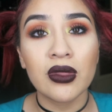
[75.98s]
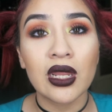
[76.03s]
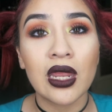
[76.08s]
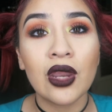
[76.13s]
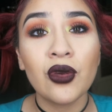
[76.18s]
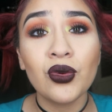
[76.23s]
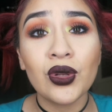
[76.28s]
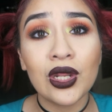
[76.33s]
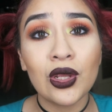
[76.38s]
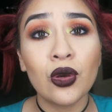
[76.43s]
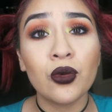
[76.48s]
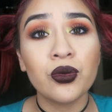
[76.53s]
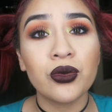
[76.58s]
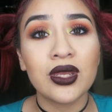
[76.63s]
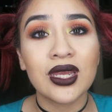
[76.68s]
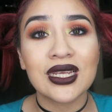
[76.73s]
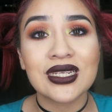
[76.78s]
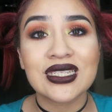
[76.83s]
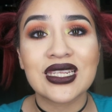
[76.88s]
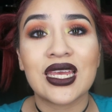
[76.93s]
really hope you
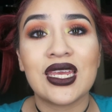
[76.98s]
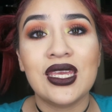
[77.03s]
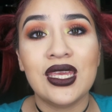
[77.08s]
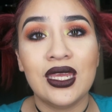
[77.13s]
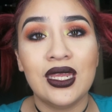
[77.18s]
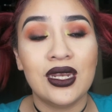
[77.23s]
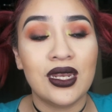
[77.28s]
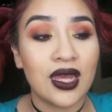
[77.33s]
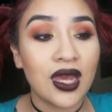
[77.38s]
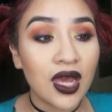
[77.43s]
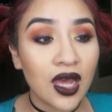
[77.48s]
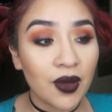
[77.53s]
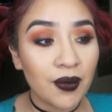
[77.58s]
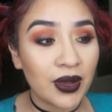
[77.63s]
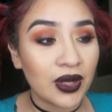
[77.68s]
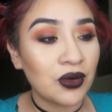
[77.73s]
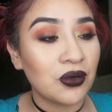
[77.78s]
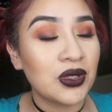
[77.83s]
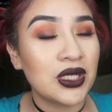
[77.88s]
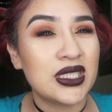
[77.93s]
guys like it.
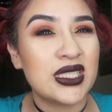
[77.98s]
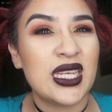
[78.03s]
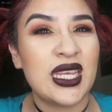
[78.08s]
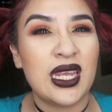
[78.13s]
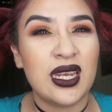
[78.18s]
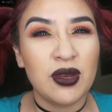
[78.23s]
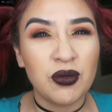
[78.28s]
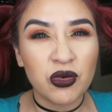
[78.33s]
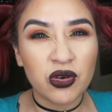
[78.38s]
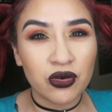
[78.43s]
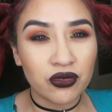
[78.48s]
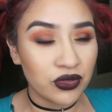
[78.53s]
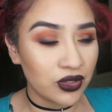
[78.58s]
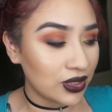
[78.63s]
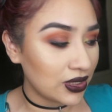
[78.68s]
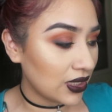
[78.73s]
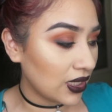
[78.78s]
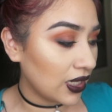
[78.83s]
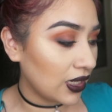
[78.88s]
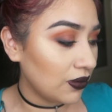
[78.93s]
I don't want to take any more of
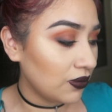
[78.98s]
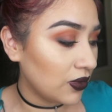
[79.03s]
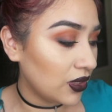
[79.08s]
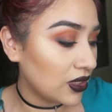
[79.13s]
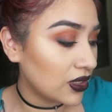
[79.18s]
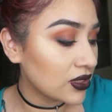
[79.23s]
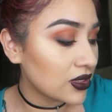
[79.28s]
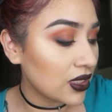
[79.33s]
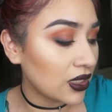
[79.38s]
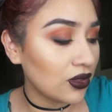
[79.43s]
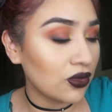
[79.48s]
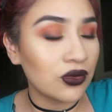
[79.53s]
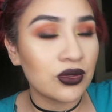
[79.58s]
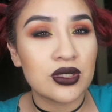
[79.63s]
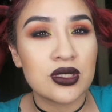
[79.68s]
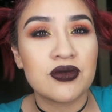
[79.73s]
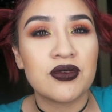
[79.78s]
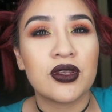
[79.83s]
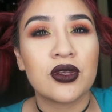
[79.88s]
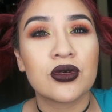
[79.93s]
your time because I know
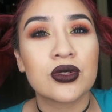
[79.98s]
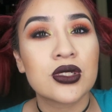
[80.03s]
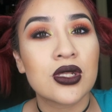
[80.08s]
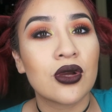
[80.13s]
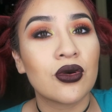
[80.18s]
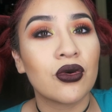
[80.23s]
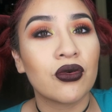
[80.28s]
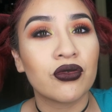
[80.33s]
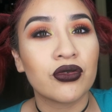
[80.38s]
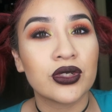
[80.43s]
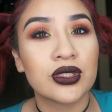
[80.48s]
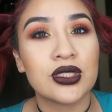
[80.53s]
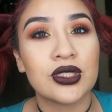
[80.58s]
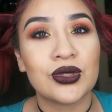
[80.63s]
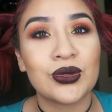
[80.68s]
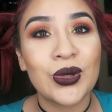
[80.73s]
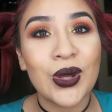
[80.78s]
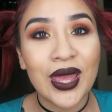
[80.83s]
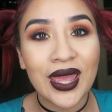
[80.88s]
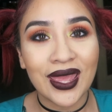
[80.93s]
this video is long
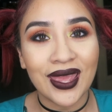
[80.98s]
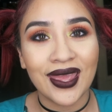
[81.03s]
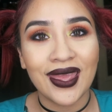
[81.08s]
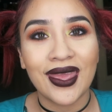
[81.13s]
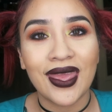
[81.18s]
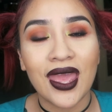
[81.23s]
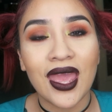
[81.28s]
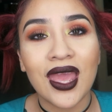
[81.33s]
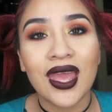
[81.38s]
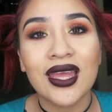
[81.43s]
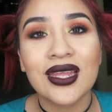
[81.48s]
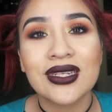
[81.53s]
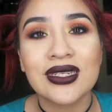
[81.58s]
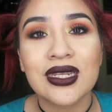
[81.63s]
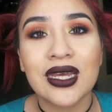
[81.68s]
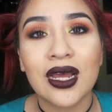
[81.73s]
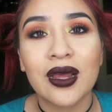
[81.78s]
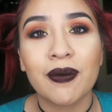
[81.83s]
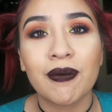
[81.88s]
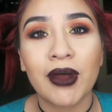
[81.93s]
overdue, and
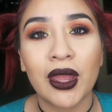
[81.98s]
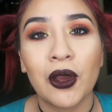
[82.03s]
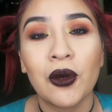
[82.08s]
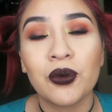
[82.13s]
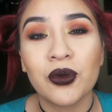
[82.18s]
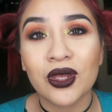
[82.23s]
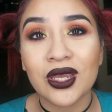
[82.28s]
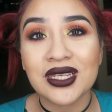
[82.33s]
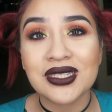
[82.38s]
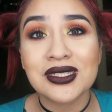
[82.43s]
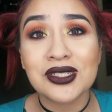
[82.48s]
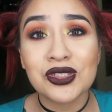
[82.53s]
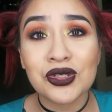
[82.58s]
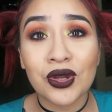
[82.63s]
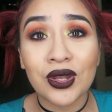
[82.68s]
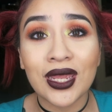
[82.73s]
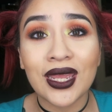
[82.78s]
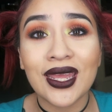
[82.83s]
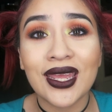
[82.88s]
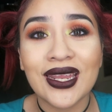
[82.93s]
I hope you guys
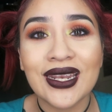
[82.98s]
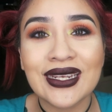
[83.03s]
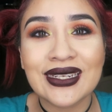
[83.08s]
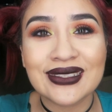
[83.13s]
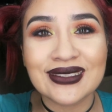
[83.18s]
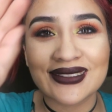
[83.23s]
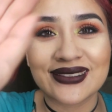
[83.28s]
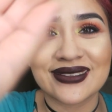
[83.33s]
enjoy it.